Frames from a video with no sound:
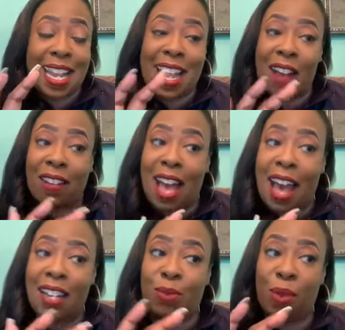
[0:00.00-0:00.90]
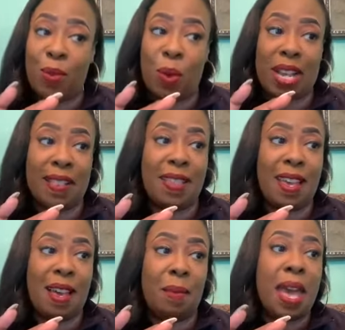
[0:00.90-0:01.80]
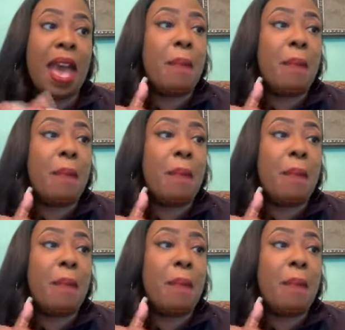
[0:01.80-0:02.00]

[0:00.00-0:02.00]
and now God is rewarding them